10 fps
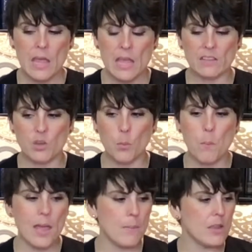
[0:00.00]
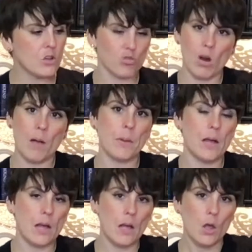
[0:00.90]
And so maybe
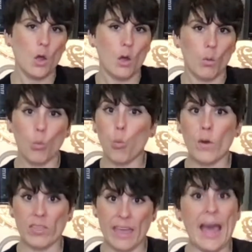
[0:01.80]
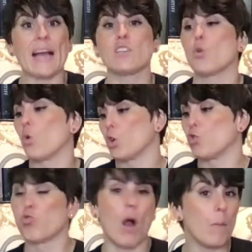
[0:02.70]
drama with Kat or
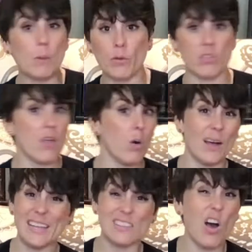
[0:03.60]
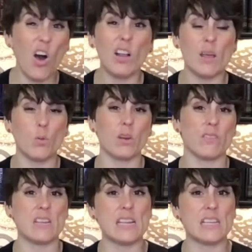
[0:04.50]
drama with Noah is all I would have
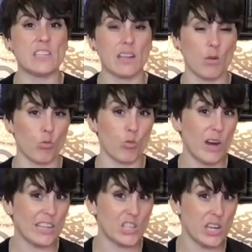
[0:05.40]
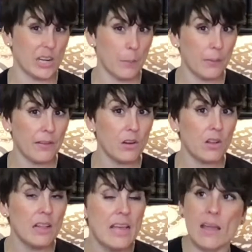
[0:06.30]
needed to kind of ratchet it up a
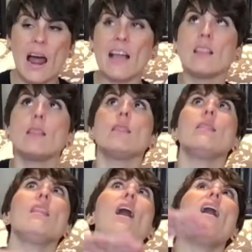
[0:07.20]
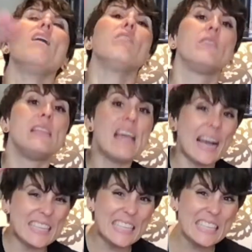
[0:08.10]
little. And I loved the
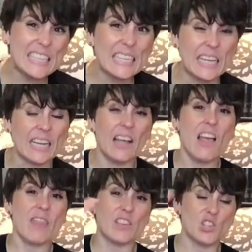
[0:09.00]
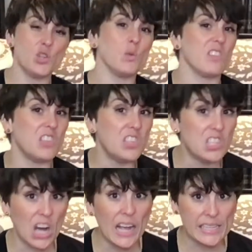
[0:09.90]
idea that she was
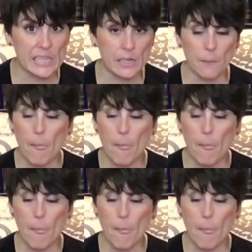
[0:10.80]
dying,